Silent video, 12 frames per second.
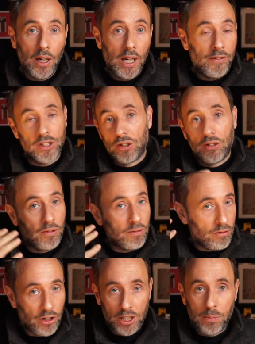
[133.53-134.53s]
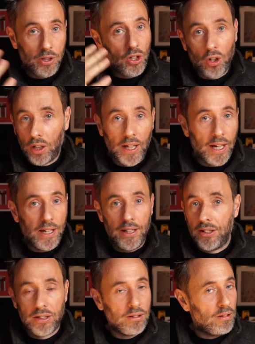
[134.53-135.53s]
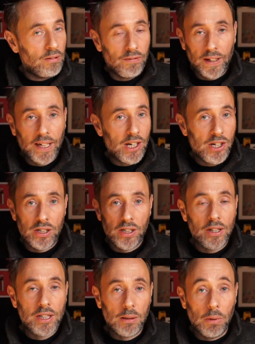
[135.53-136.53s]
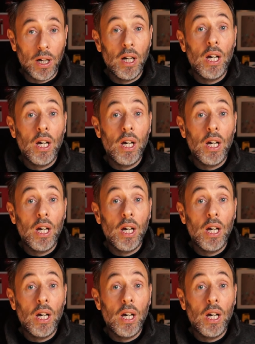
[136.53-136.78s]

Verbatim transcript: it's Christmas holidays, vacation in the summer,